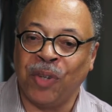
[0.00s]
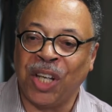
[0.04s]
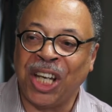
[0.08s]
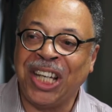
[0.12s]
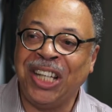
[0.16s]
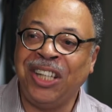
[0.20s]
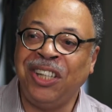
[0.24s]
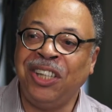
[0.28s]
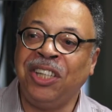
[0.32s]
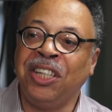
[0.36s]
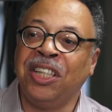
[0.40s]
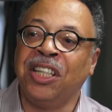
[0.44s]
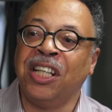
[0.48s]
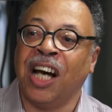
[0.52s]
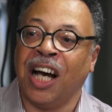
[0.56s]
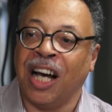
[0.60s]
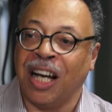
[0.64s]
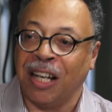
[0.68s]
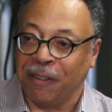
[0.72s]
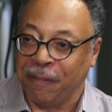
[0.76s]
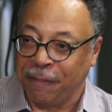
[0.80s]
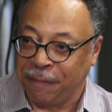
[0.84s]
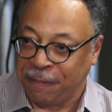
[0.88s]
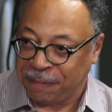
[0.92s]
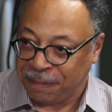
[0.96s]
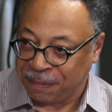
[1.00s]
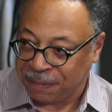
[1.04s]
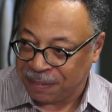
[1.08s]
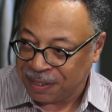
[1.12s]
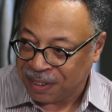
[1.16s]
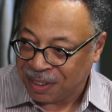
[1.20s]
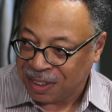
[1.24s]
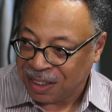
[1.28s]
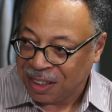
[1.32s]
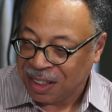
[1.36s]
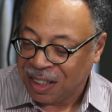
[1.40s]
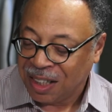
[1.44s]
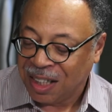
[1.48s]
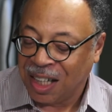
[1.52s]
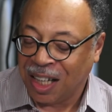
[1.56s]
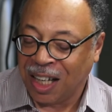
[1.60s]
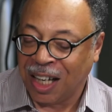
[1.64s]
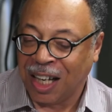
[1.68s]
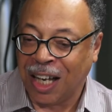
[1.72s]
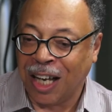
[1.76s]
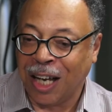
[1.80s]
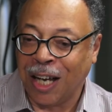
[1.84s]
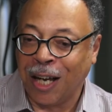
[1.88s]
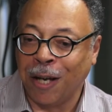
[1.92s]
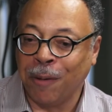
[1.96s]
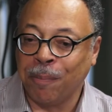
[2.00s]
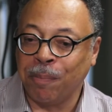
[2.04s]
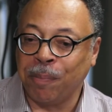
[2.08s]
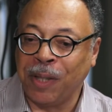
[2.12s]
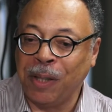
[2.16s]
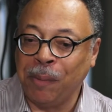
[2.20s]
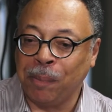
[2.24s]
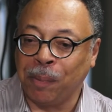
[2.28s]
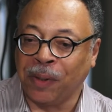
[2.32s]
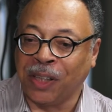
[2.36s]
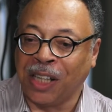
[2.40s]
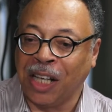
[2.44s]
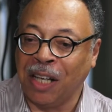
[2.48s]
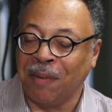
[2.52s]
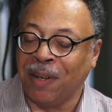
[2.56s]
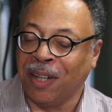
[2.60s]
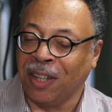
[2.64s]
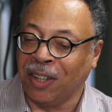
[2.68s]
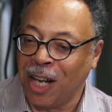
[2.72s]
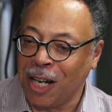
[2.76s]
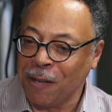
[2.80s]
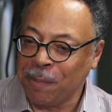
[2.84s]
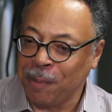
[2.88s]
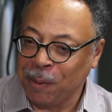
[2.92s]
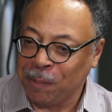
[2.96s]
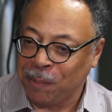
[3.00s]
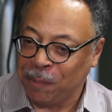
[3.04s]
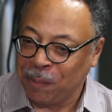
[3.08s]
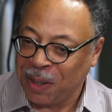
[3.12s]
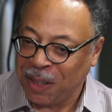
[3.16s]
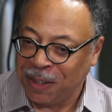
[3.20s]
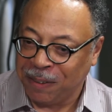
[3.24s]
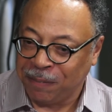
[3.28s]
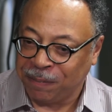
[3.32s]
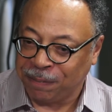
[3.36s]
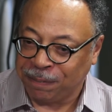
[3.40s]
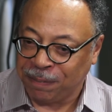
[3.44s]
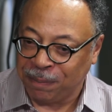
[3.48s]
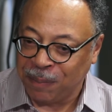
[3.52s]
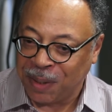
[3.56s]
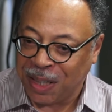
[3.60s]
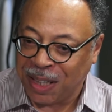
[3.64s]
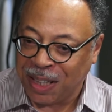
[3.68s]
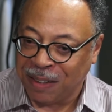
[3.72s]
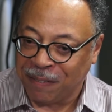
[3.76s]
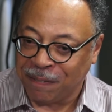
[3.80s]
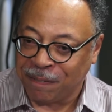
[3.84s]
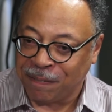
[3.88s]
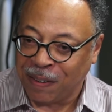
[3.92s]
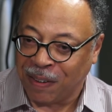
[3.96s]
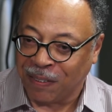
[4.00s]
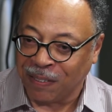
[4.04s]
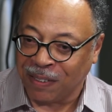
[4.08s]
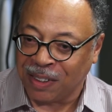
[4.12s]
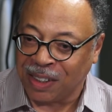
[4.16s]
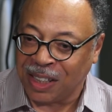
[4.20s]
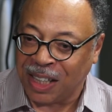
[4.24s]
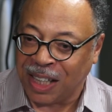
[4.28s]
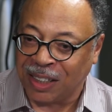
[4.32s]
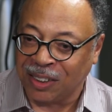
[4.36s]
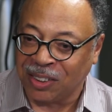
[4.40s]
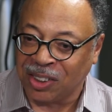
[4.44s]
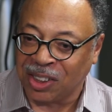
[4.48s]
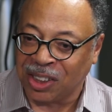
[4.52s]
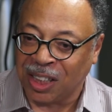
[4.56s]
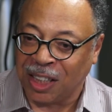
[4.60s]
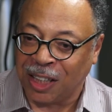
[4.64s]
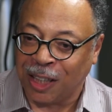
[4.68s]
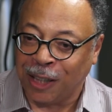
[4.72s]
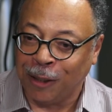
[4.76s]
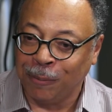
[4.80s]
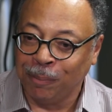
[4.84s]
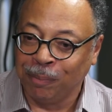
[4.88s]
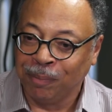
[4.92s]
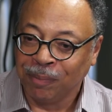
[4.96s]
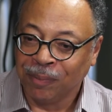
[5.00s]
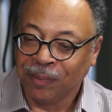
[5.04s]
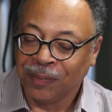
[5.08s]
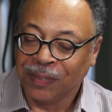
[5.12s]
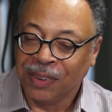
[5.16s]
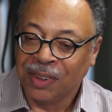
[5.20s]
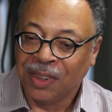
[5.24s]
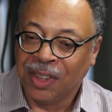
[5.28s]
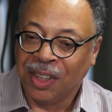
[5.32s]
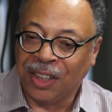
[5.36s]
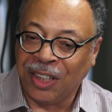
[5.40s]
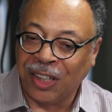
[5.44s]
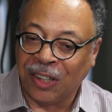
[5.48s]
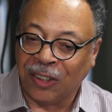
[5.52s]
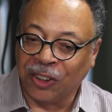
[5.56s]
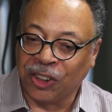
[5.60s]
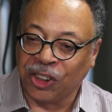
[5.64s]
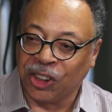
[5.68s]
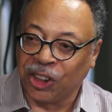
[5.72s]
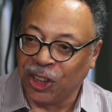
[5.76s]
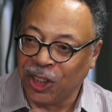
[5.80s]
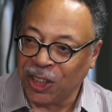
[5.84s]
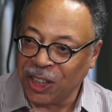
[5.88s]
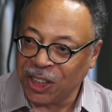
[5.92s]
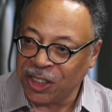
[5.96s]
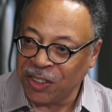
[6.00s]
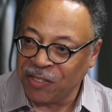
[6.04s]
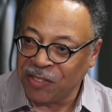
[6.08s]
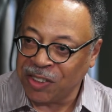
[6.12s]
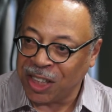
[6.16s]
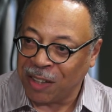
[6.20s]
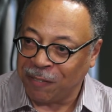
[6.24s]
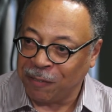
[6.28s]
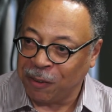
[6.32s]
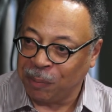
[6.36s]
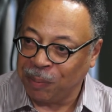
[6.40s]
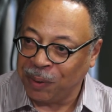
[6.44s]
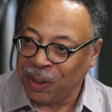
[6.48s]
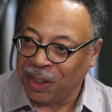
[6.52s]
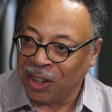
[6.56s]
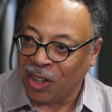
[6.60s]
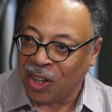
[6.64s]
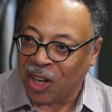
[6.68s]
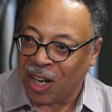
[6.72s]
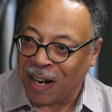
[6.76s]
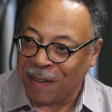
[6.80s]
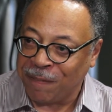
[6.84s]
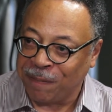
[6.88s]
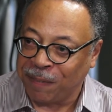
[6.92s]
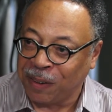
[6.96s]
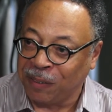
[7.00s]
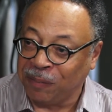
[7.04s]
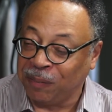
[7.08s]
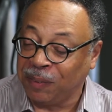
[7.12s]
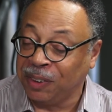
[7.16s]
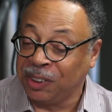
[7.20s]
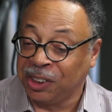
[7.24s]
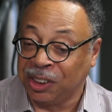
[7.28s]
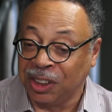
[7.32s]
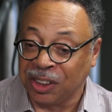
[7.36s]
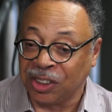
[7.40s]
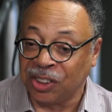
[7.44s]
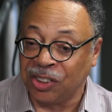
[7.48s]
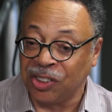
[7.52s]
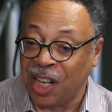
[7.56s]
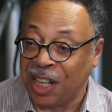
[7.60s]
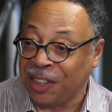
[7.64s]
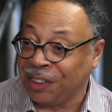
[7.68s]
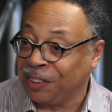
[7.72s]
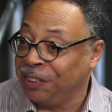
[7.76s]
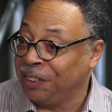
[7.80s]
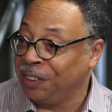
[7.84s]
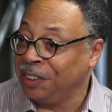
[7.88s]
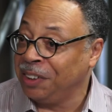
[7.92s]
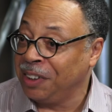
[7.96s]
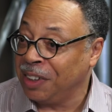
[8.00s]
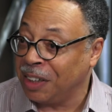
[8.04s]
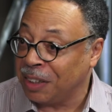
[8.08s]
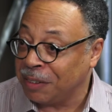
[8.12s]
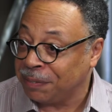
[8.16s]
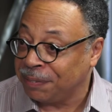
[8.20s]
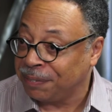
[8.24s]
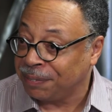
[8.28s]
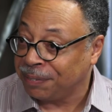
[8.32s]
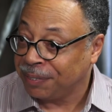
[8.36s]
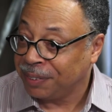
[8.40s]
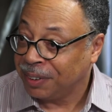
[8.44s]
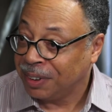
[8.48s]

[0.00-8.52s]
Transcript: enough people came. Well, a lot of people may have felt that the alternatives that were being offered were just not good enough,